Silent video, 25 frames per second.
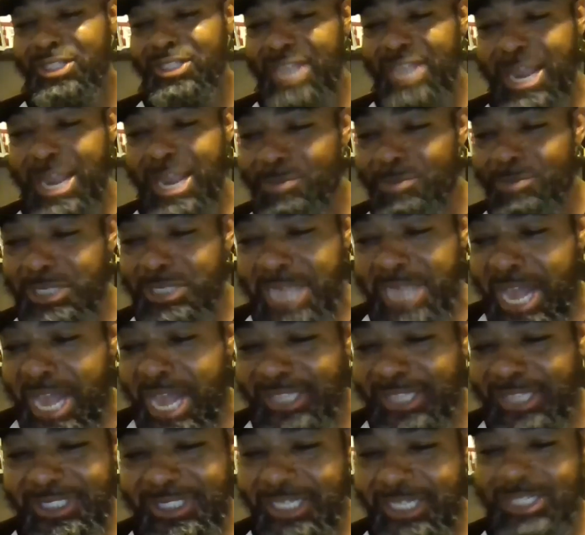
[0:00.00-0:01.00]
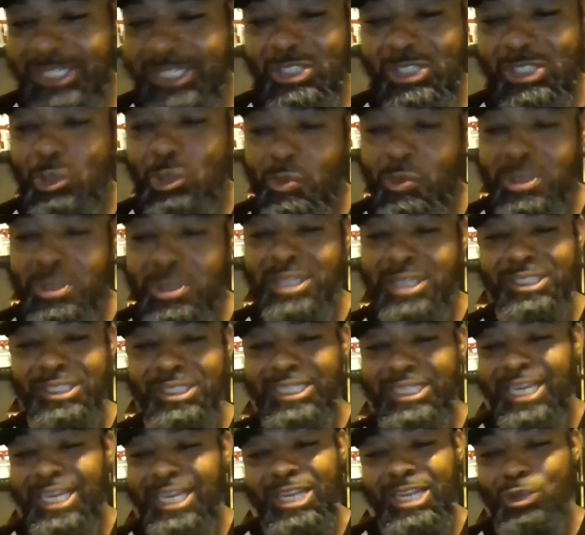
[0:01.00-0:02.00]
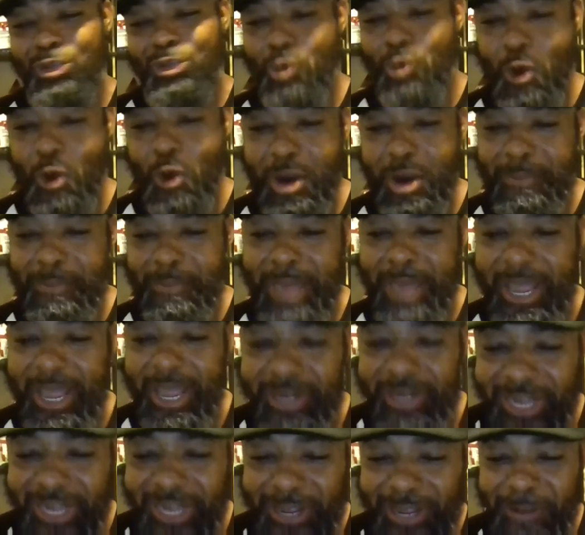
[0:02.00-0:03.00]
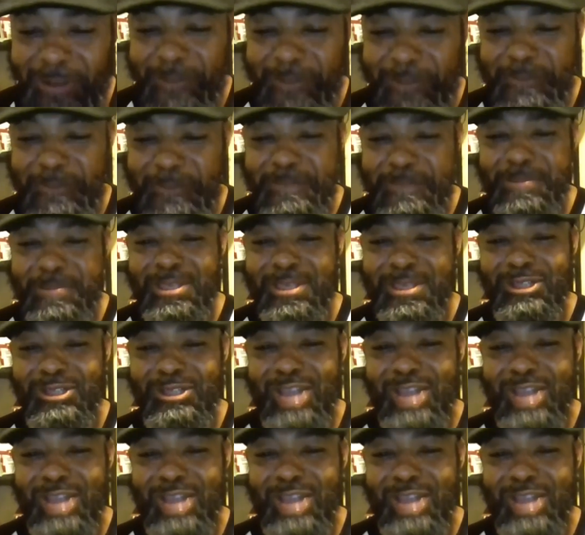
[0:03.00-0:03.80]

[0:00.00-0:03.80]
Amazon sent it to me and say they do hardback now. So I